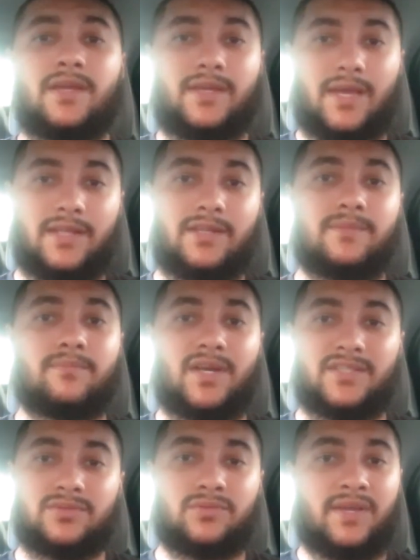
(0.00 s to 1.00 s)
gaining
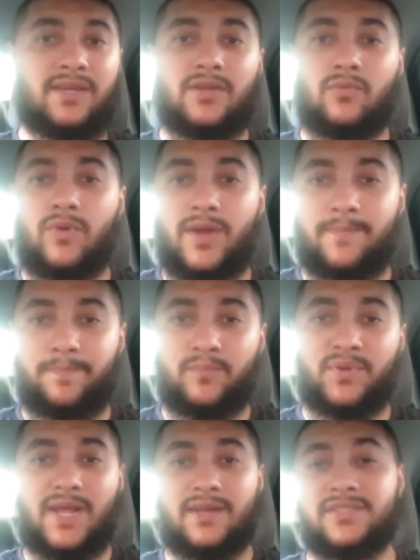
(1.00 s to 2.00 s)
muscle, gaining weight,
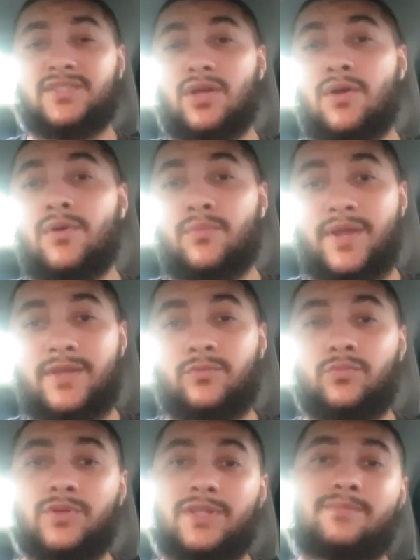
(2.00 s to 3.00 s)
but at a slower rate,
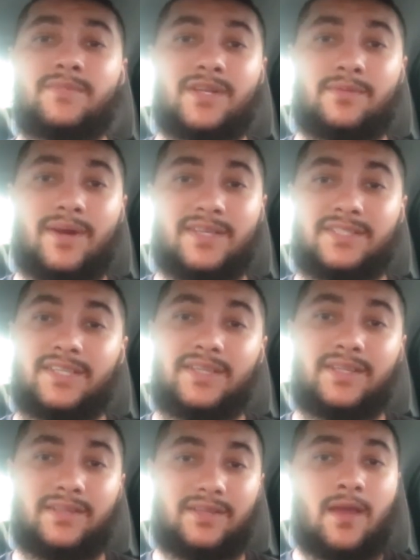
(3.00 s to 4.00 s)
really minimizing
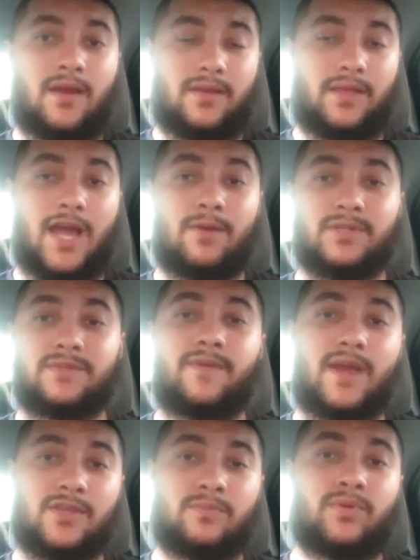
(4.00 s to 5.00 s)
how much
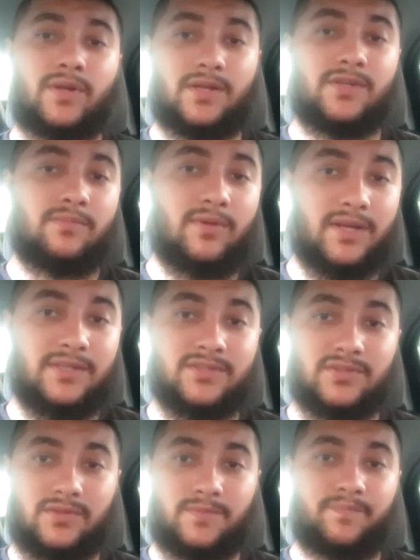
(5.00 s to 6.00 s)
fat you put on your body.
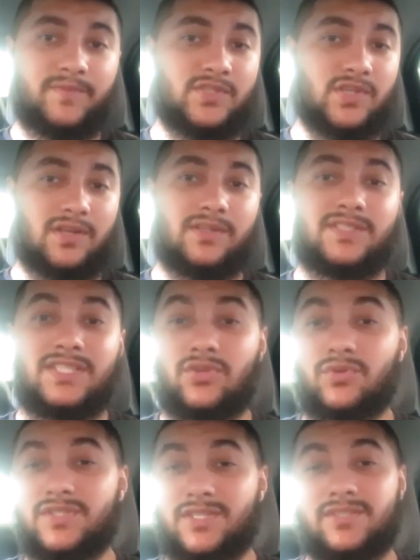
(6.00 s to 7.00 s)
So trying to
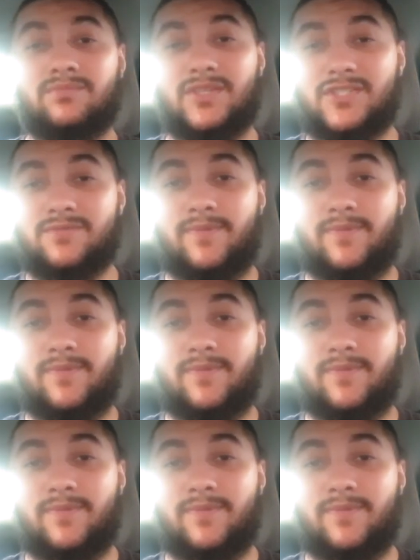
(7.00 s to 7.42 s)
decrease it as much as